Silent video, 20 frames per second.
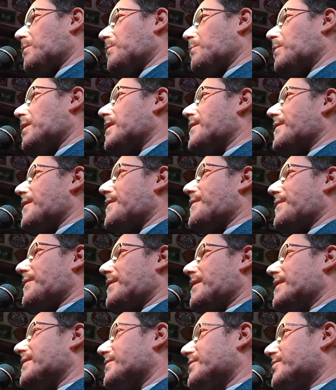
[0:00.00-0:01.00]
One of
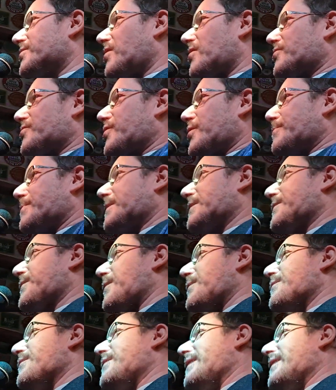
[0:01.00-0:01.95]
the shock troopers from